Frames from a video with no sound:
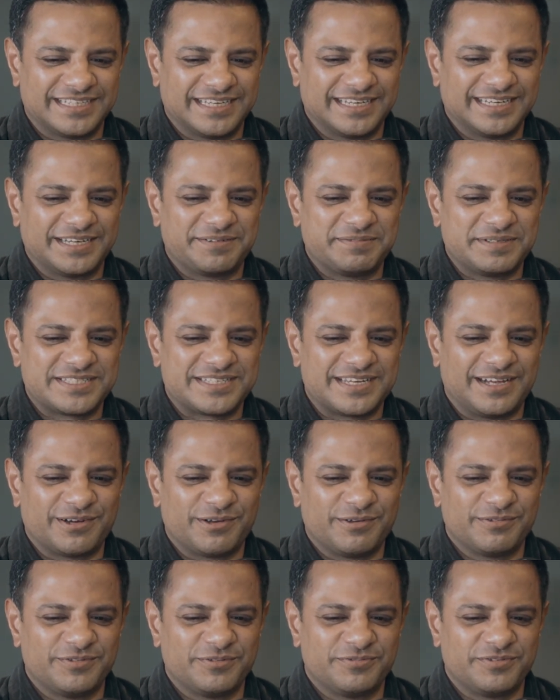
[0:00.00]
And let me start
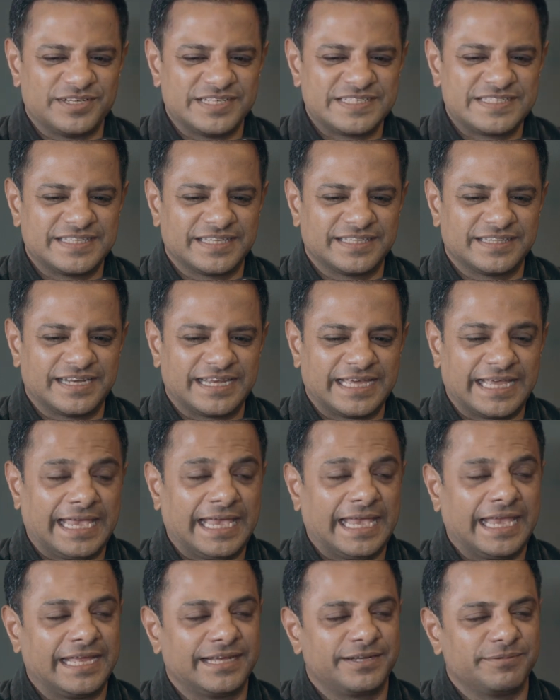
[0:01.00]
off the first thing that I
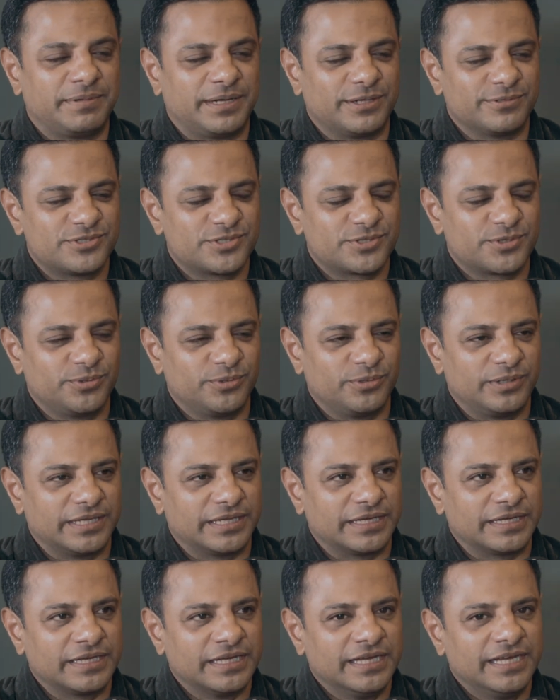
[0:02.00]
hate about
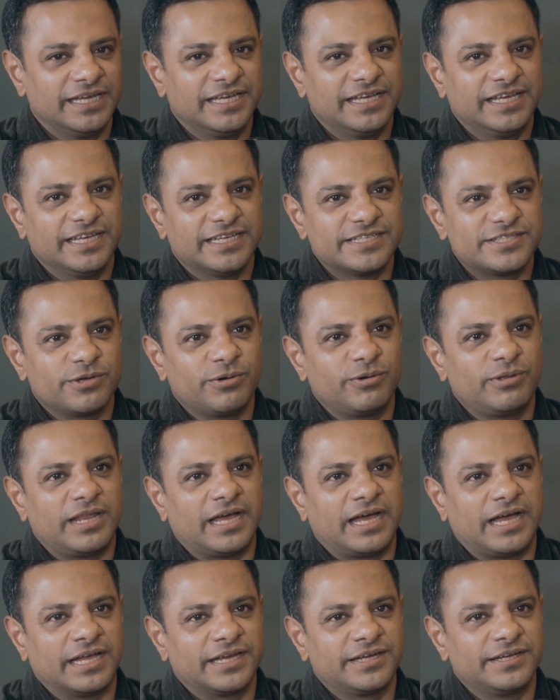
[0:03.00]
schooling is the whole
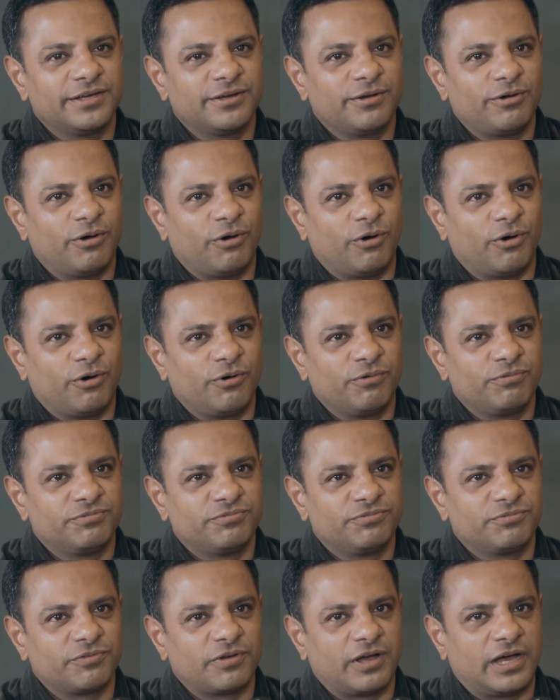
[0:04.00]
idea of
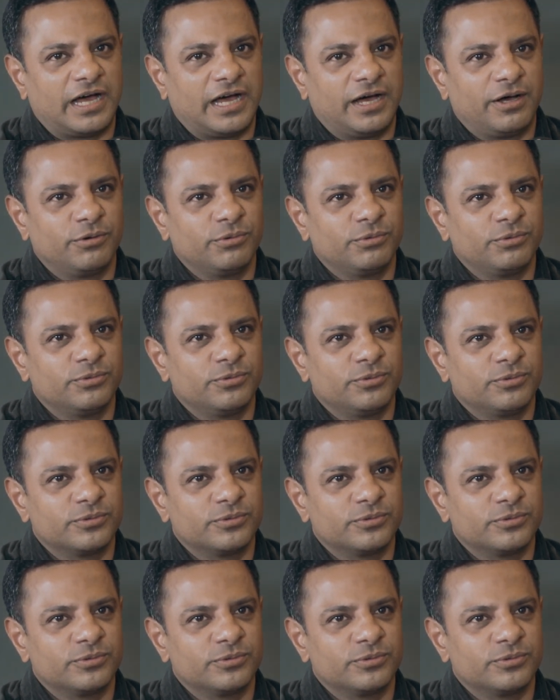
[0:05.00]
how